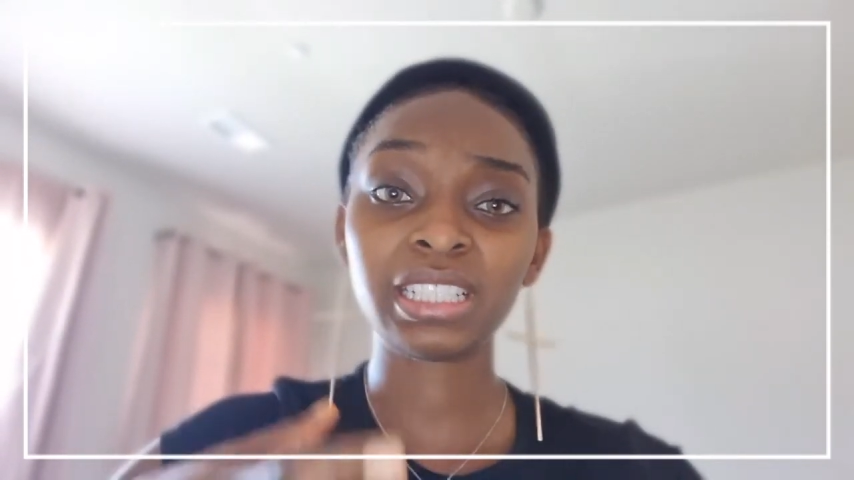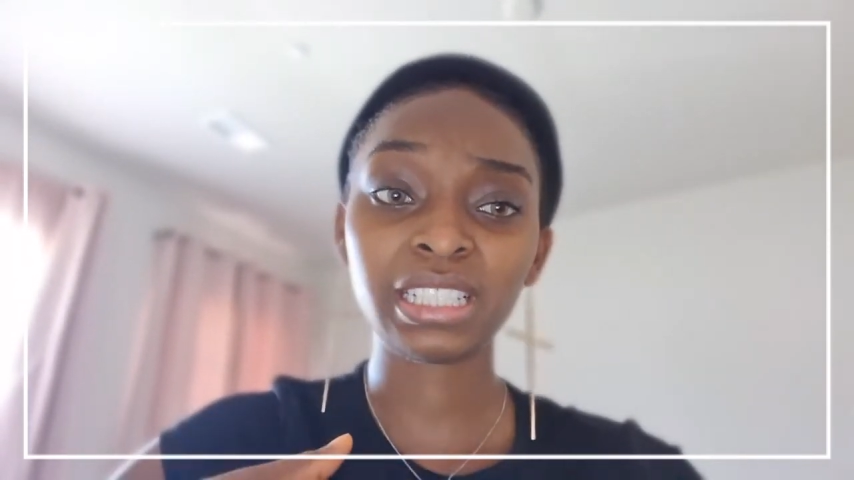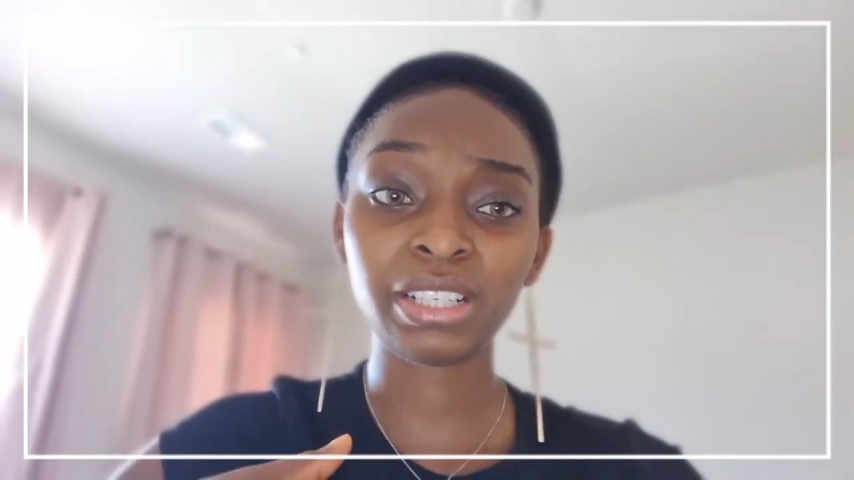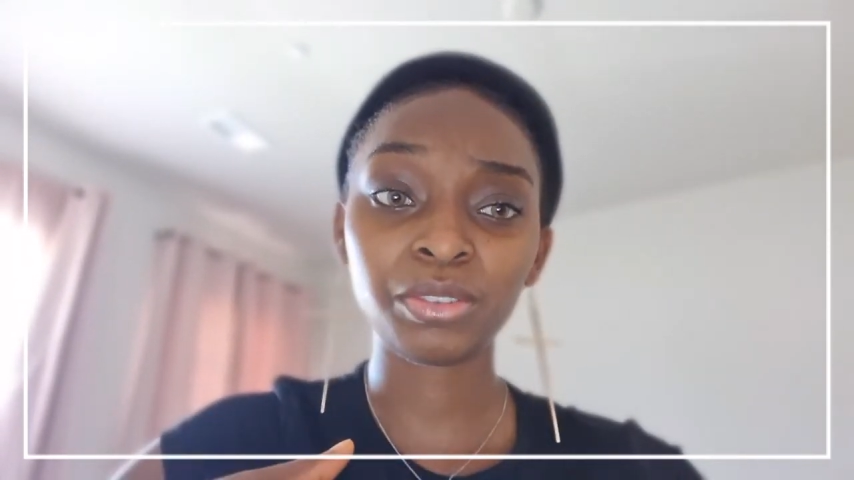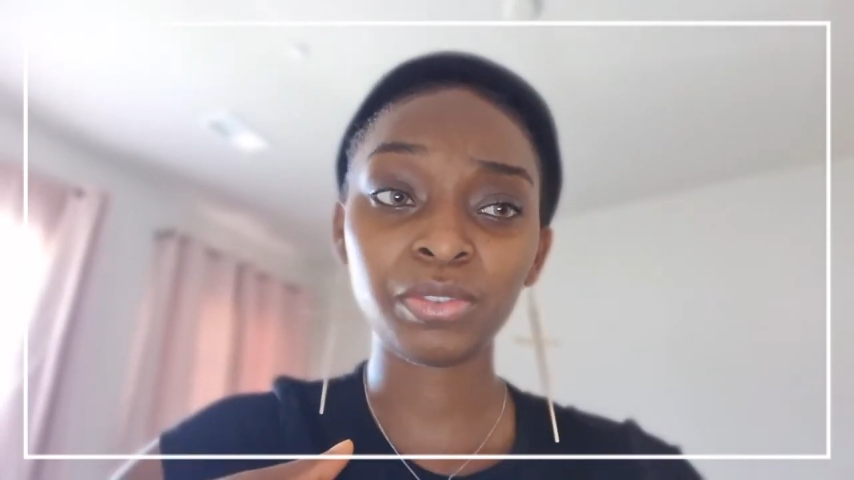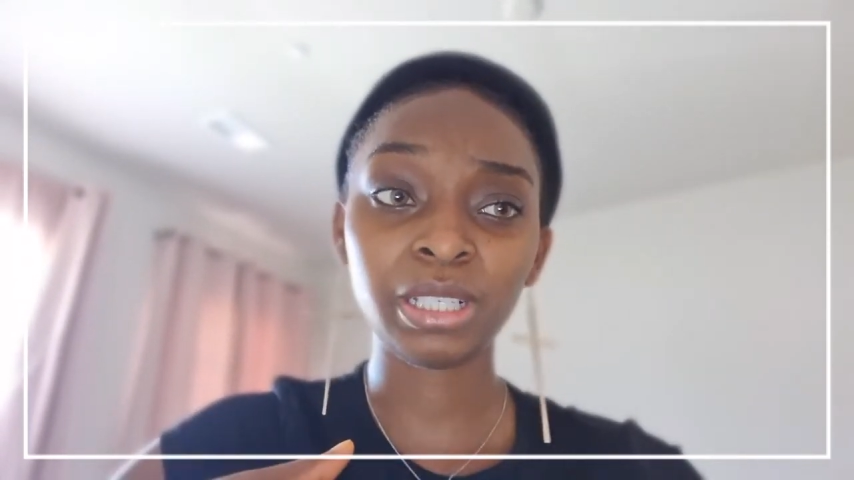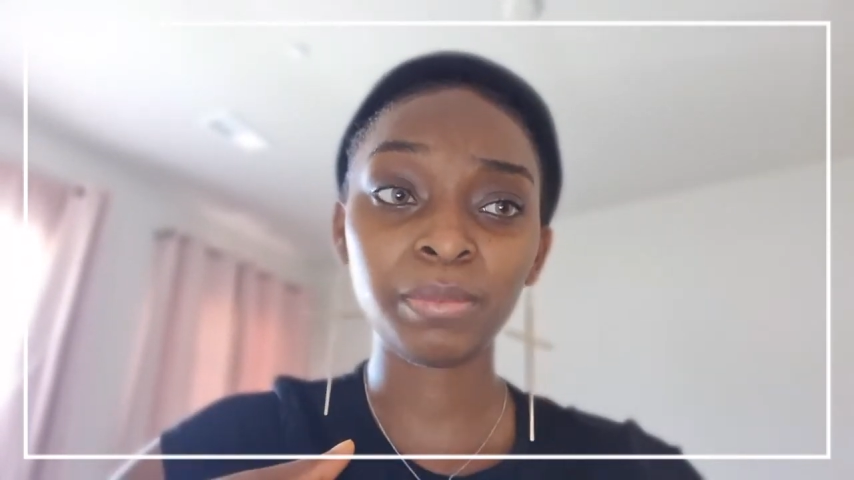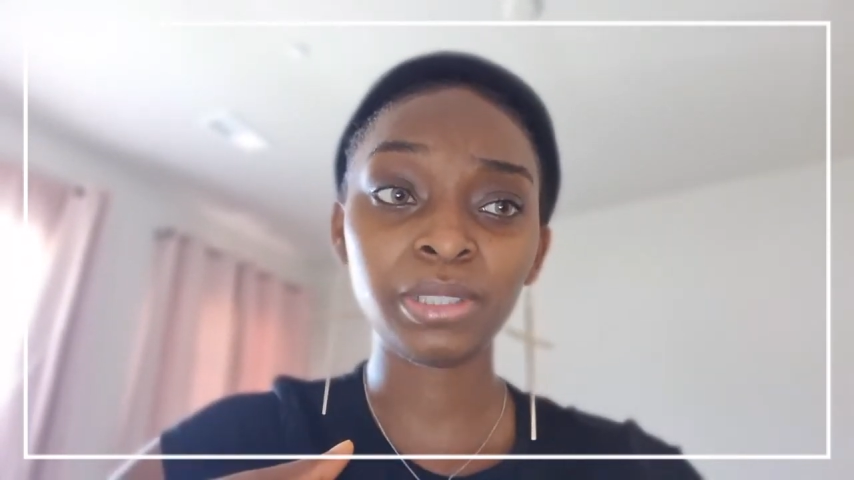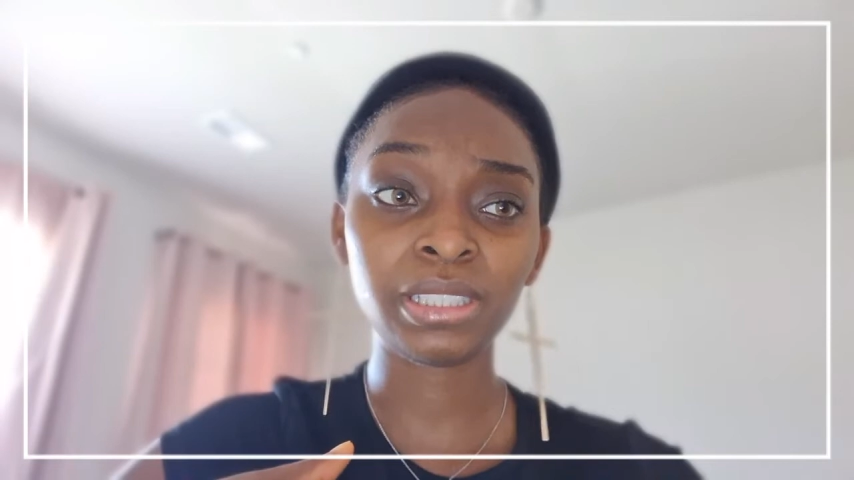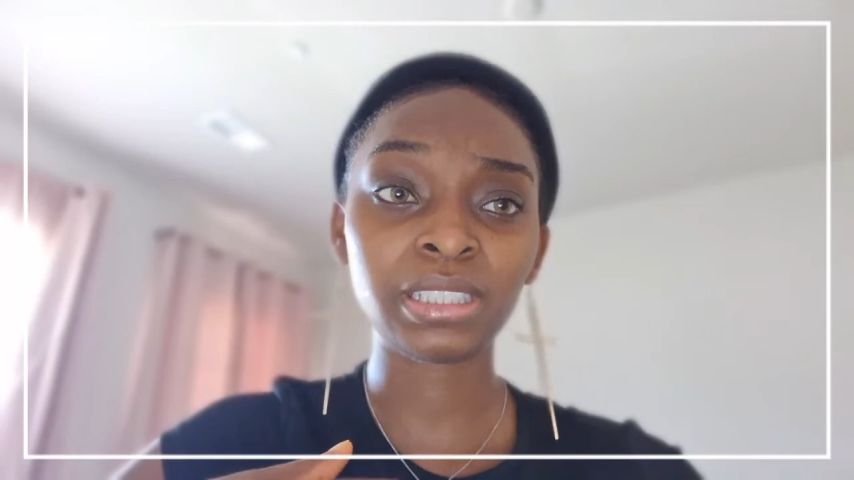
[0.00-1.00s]
it out of
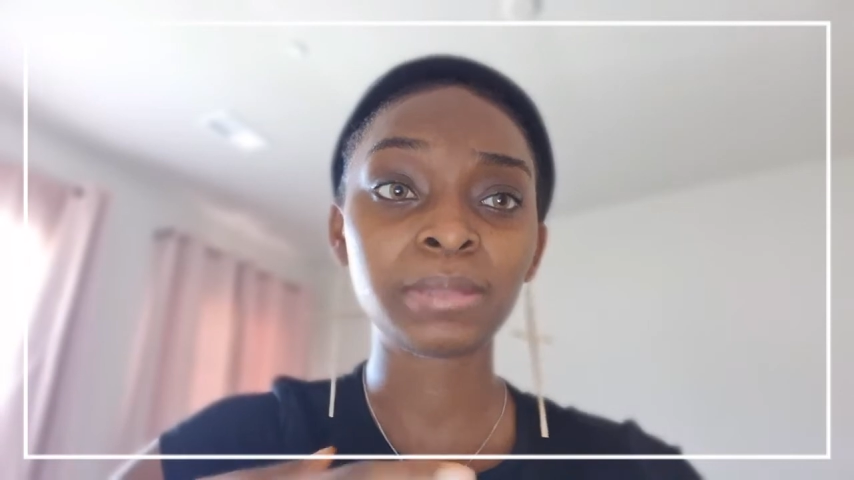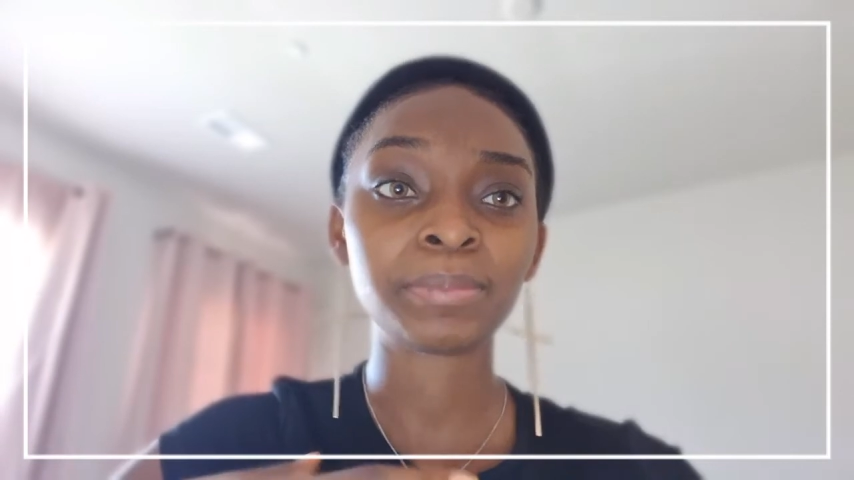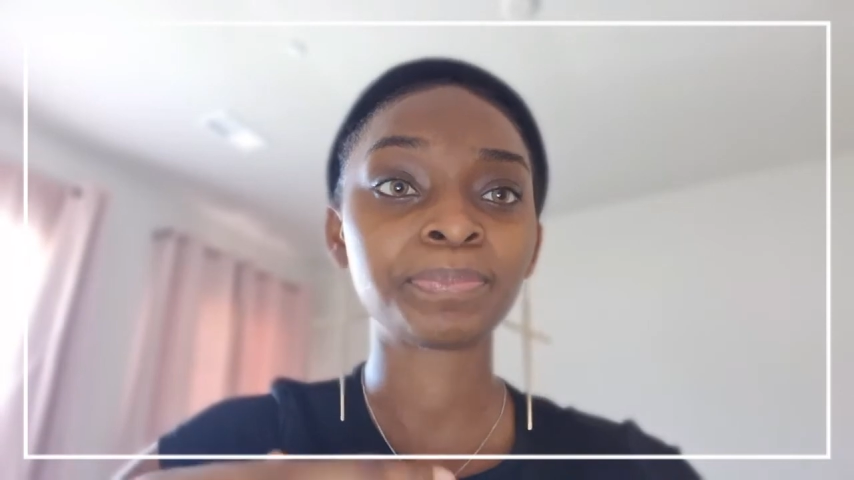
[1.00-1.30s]
that place,